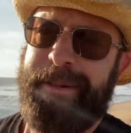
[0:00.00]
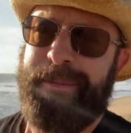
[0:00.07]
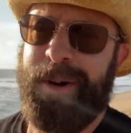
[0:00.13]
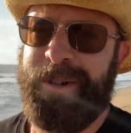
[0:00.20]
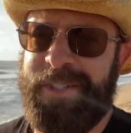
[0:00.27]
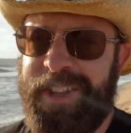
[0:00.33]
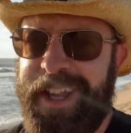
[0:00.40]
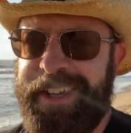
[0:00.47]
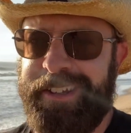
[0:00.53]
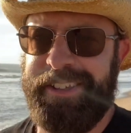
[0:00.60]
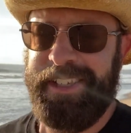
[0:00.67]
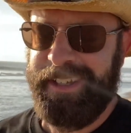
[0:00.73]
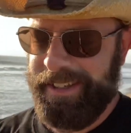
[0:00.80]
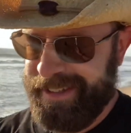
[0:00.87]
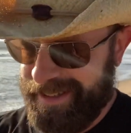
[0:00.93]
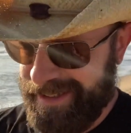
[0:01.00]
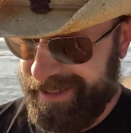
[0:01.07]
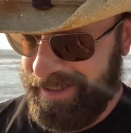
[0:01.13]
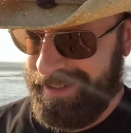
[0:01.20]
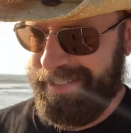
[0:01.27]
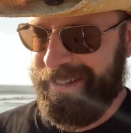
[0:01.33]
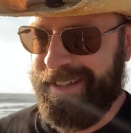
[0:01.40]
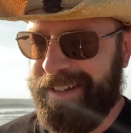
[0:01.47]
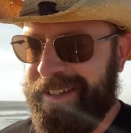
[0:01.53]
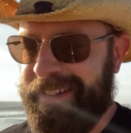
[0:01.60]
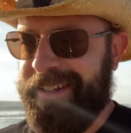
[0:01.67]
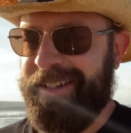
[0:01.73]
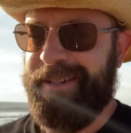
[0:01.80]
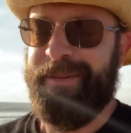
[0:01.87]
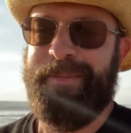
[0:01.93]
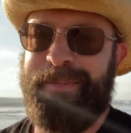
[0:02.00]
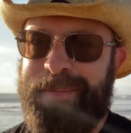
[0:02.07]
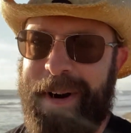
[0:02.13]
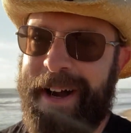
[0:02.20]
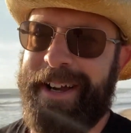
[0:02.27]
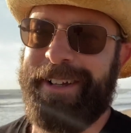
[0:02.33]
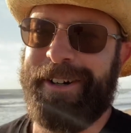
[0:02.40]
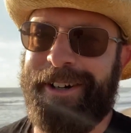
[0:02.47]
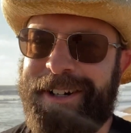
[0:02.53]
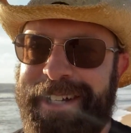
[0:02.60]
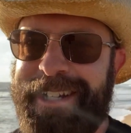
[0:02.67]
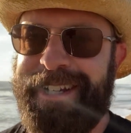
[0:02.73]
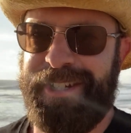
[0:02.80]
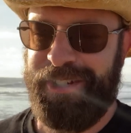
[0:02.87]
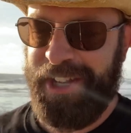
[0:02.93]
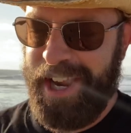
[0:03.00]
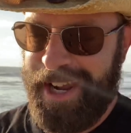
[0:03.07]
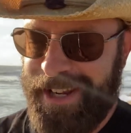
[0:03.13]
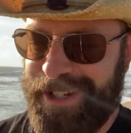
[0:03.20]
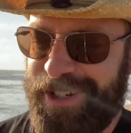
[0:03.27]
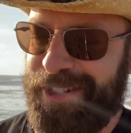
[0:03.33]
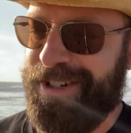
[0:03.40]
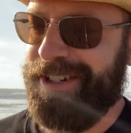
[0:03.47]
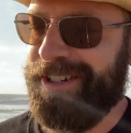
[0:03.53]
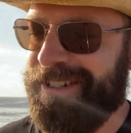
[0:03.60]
Most likely, buying on an exchange.